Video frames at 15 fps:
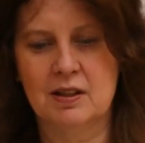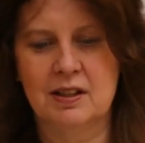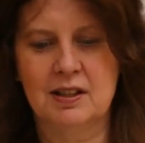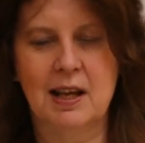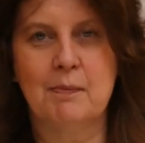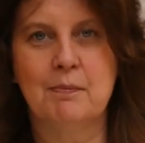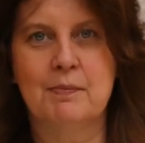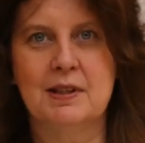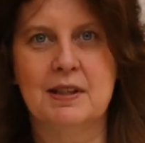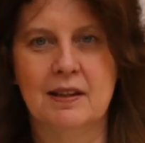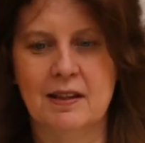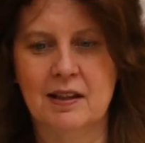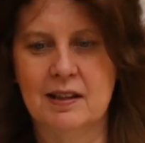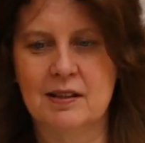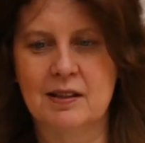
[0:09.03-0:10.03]
stamps
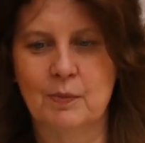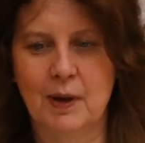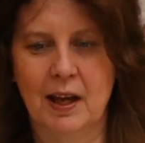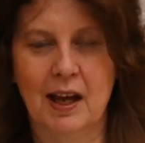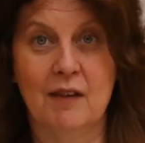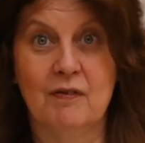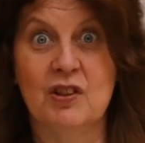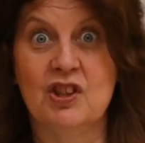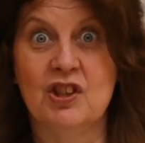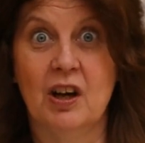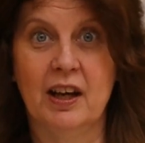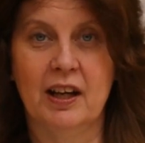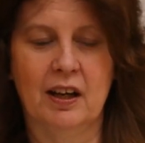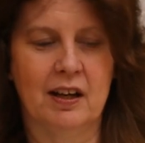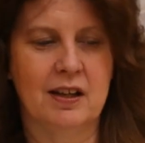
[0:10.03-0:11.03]
and things that we have, and
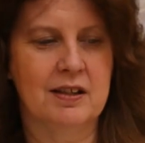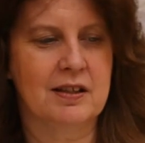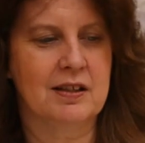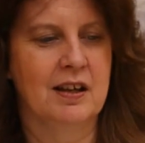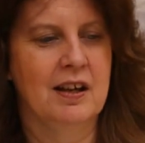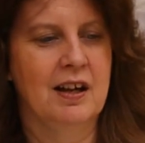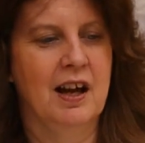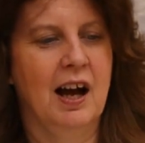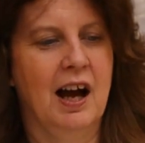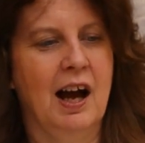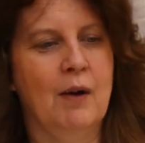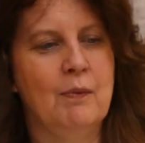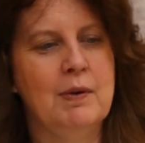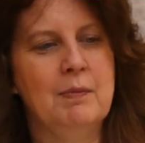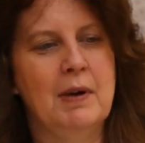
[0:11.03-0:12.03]
die cuts,
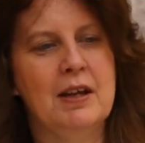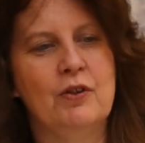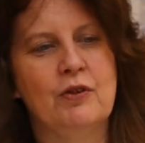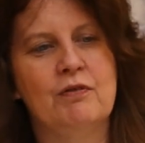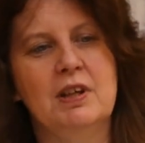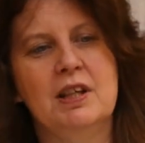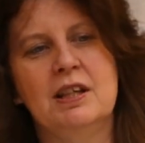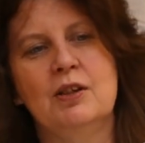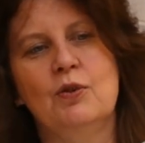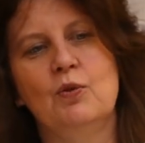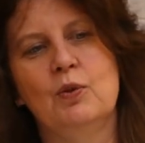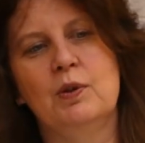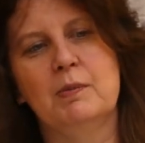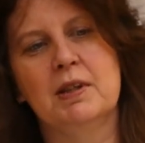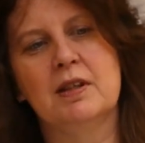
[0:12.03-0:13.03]
and we make 3D
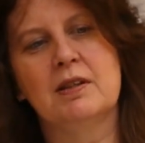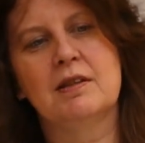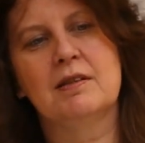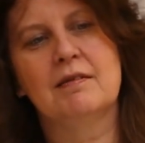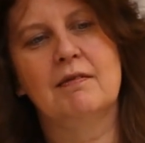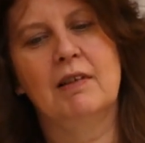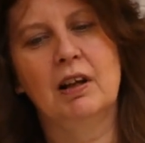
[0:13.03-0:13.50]
ornaments.